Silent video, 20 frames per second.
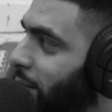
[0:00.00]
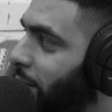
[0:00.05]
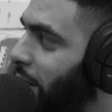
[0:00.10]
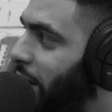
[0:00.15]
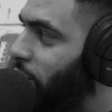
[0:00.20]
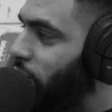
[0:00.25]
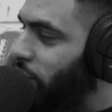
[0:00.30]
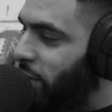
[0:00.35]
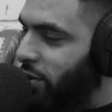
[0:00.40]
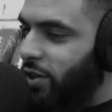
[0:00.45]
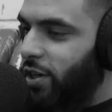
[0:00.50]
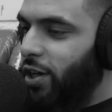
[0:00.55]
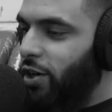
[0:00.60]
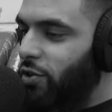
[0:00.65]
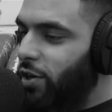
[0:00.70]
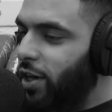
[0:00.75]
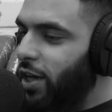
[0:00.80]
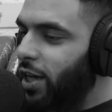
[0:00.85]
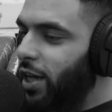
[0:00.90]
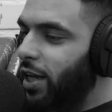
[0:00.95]
you
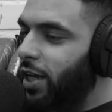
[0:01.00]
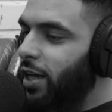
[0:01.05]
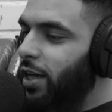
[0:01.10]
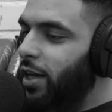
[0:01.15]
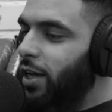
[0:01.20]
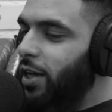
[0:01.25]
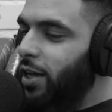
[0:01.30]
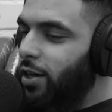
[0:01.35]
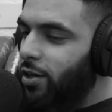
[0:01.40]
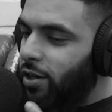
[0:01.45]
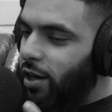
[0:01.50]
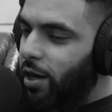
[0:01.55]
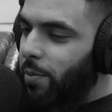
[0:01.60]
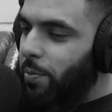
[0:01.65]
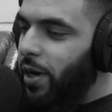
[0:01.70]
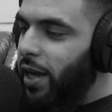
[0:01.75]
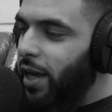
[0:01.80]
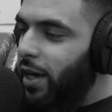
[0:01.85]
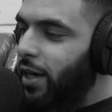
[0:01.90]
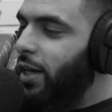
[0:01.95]
interested in cricket? Do
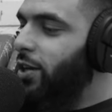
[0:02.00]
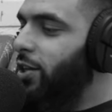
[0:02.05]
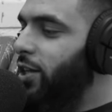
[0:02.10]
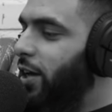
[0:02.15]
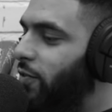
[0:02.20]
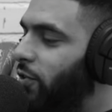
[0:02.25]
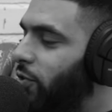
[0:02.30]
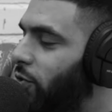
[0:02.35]
you like playing it? Did you have